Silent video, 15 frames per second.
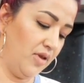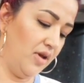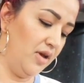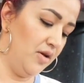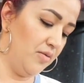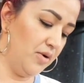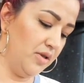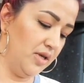
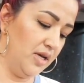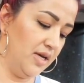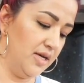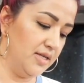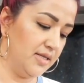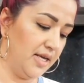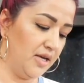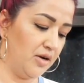He really
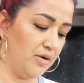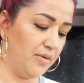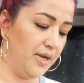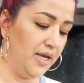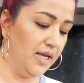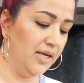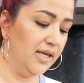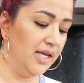is. Like
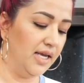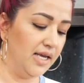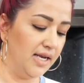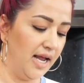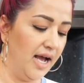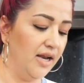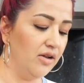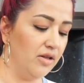Korean, he can
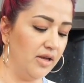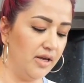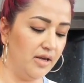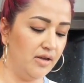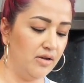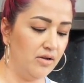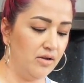handle it.